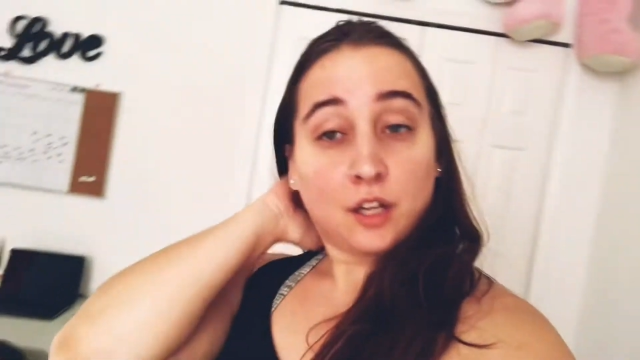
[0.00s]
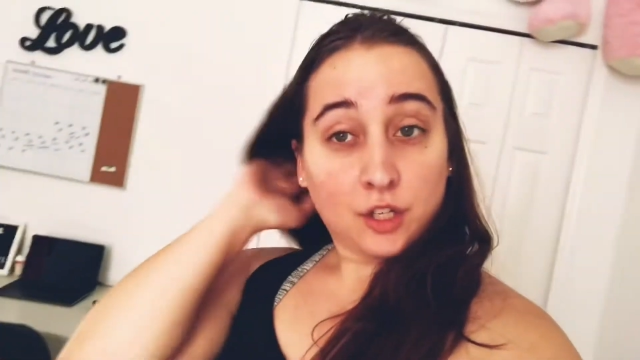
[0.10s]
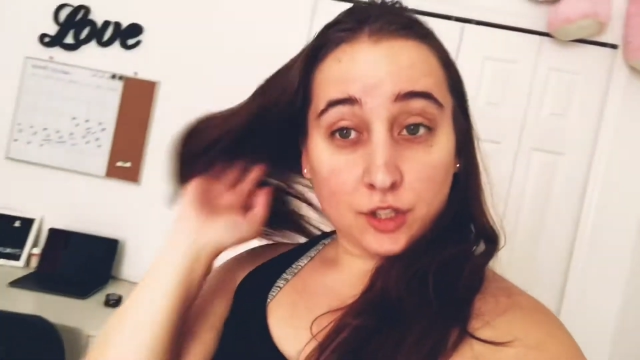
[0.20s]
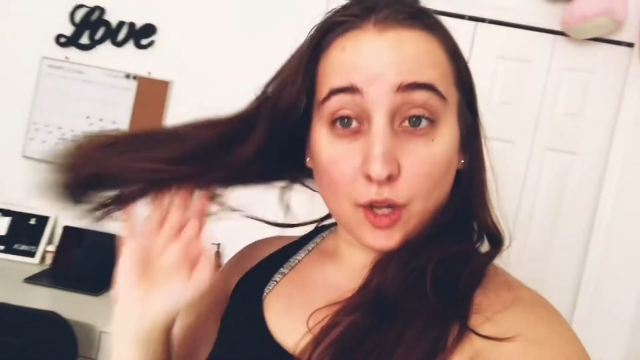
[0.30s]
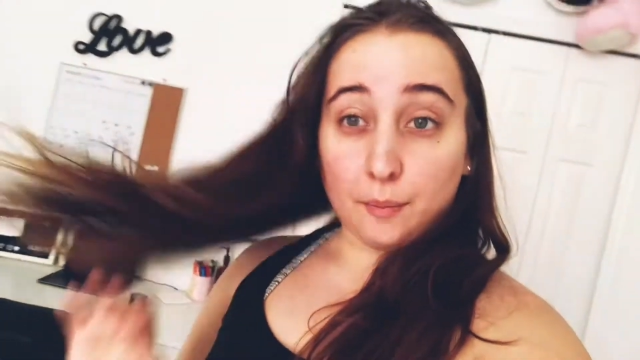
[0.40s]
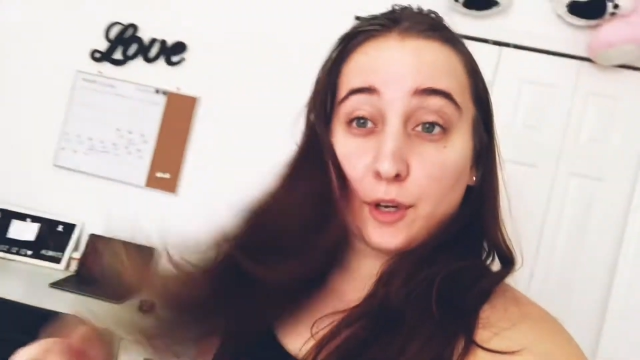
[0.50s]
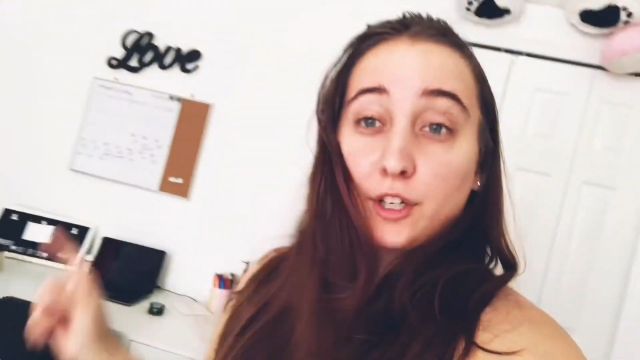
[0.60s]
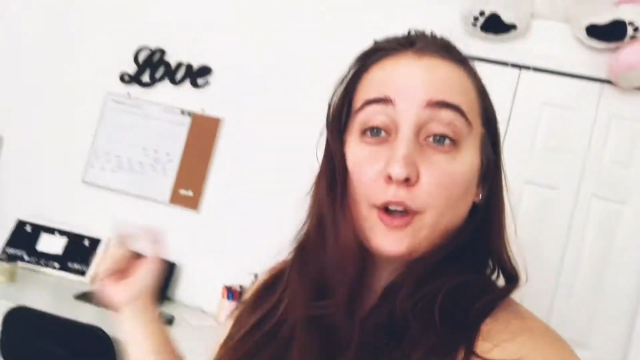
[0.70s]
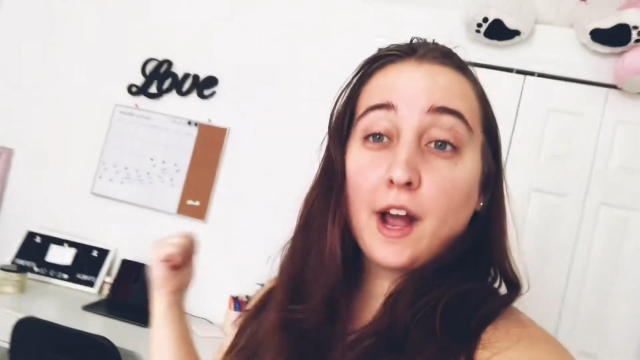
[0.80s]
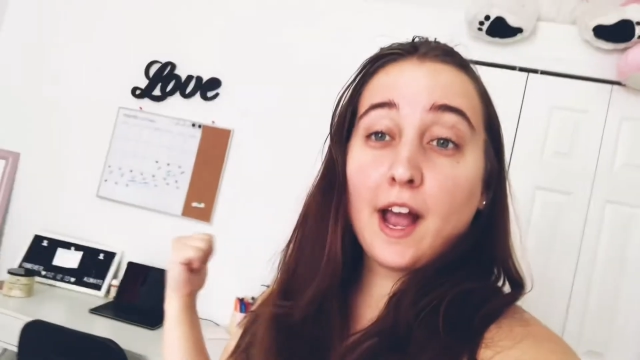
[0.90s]
so I'm going
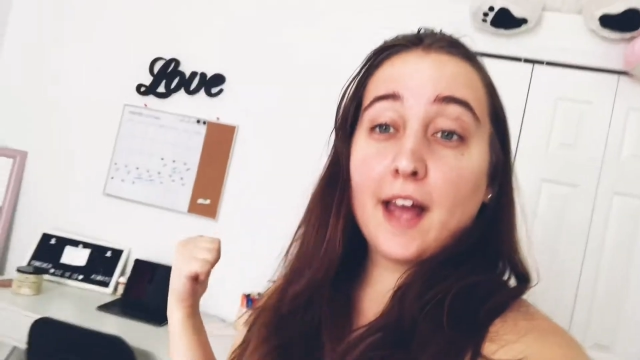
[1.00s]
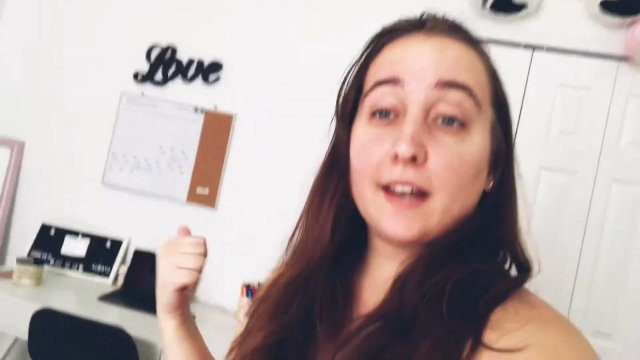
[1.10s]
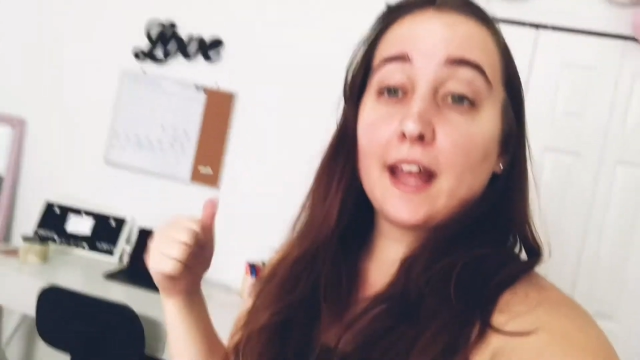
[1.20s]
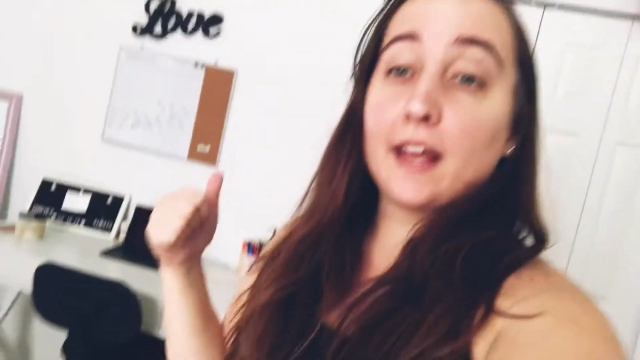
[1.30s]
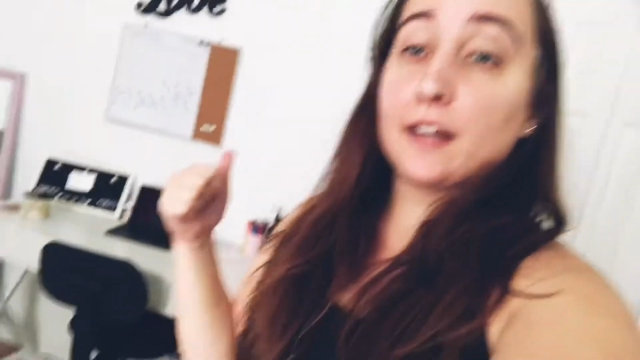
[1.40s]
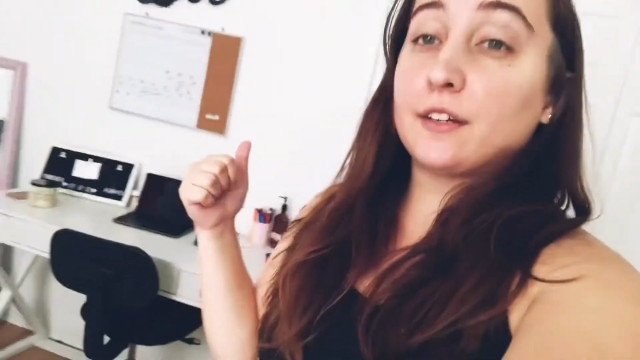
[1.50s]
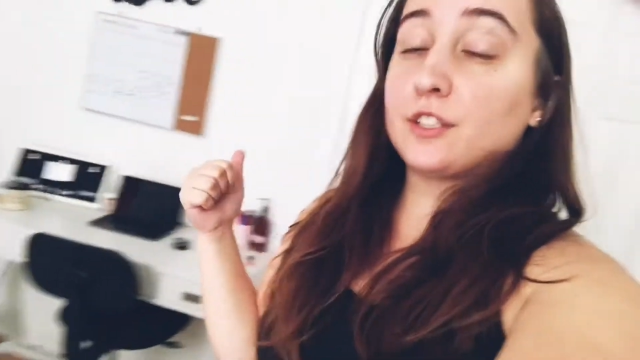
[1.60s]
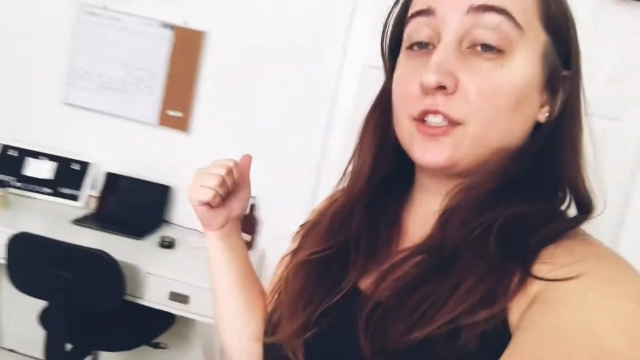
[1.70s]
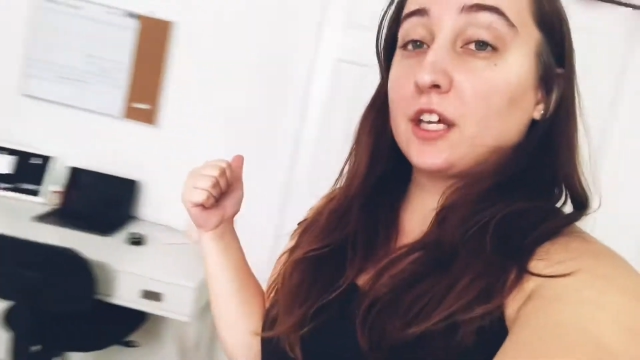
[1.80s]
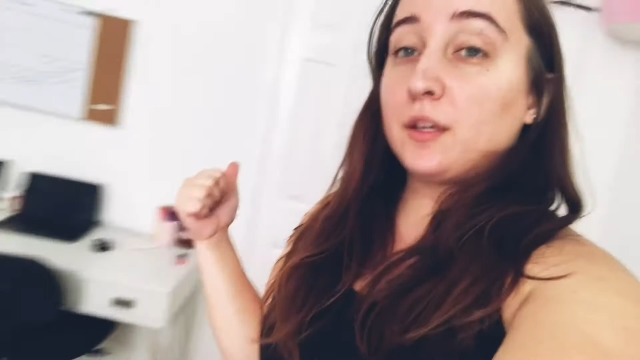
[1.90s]
to go ahead and
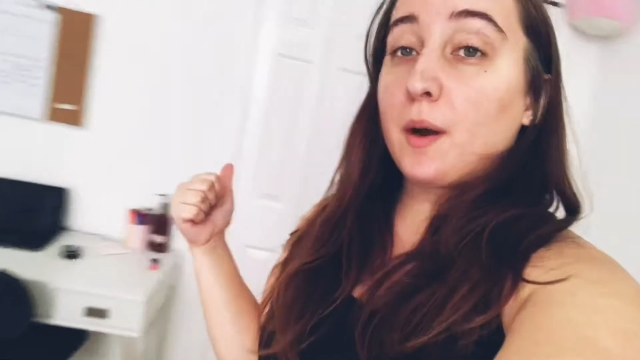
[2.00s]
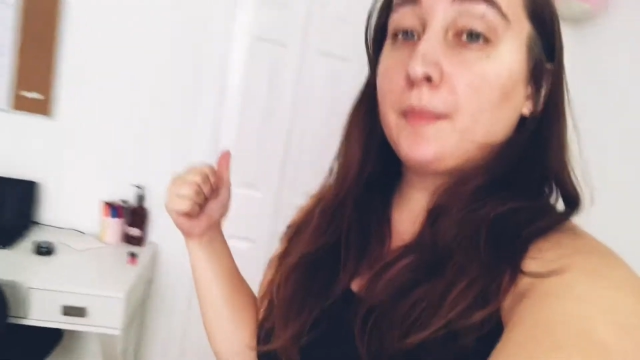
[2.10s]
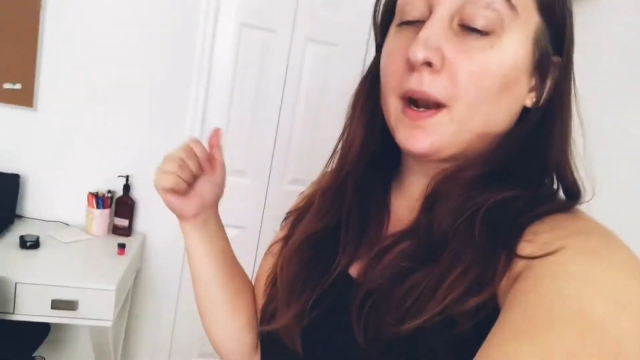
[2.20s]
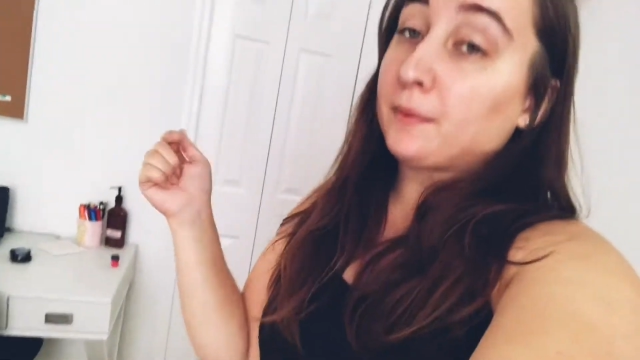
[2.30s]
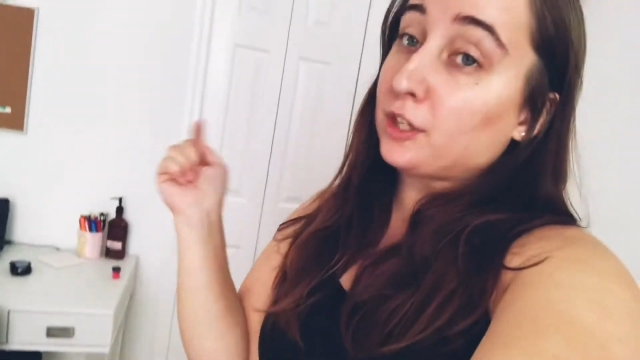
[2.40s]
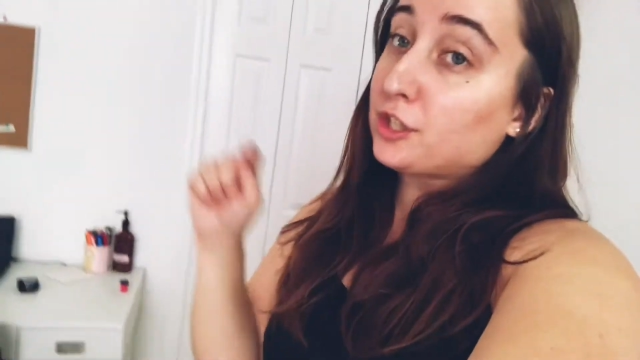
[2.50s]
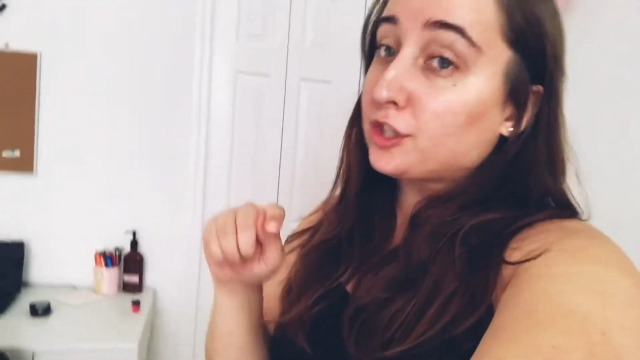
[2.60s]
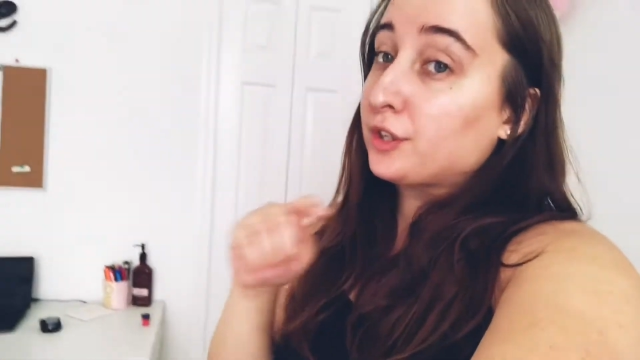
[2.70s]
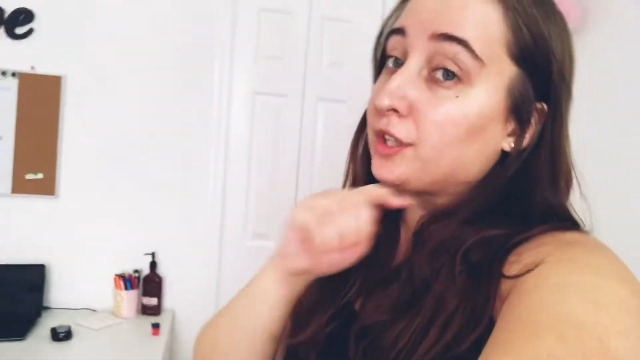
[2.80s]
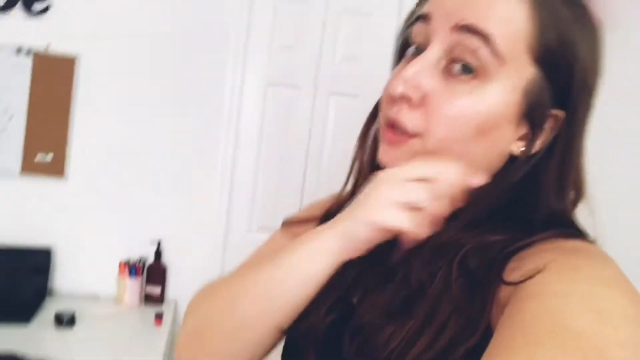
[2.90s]
set you up and I'm going to
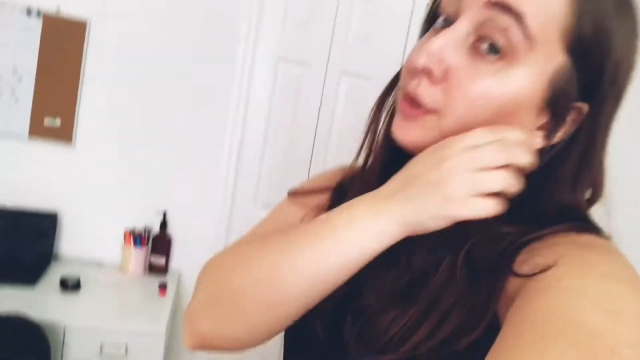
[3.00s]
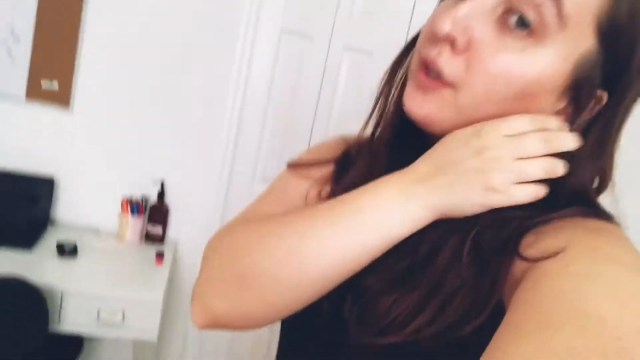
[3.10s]
show you